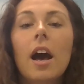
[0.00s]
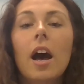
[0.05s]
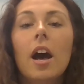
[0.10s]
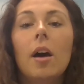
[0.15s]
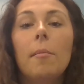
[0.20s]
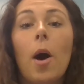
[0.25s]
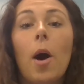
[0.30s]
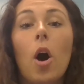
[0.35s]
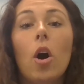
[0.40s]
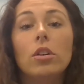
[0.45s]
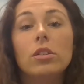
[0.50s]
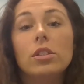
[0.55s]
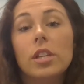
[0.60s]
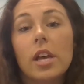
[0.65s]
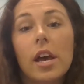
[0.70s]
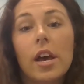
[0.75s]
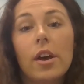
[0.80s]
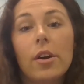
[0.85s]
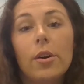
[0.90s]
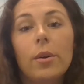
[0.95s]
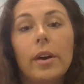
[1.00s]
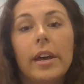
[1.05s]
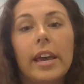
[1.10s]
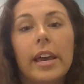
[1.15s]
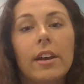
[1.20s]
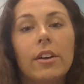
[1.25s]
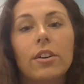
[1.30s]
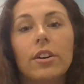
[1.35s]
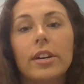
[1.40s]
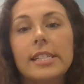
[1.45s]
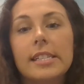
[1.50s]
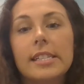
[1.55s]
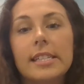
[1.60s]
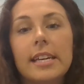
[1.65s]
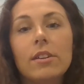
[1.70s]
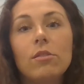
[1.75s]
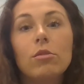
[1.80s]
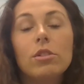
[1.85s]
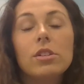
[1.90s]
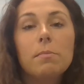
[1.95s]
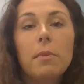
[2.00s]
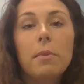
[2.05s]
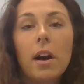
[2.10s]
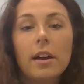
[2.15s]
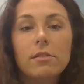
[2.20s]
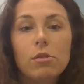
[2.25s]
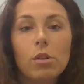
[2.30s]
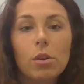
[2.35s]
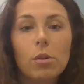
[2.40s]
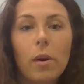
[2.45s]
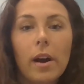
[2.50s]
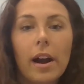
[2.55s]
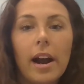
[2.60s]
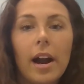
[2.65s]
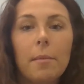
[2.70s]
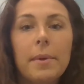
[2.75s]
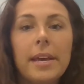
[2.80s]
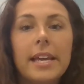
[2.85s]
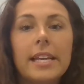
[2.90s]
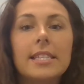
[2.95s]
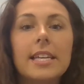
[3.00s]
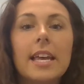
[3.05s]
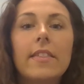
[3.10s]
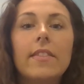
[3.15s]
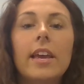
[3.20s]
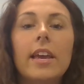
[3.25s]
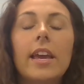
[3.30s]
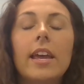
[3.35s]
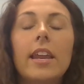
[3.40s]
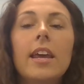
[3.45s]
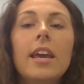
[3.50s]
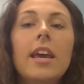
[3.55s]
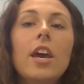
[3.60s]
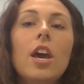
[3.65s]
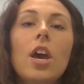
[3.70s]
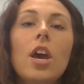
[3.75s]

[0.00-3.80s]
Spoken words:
Also, increasing response requirements. And then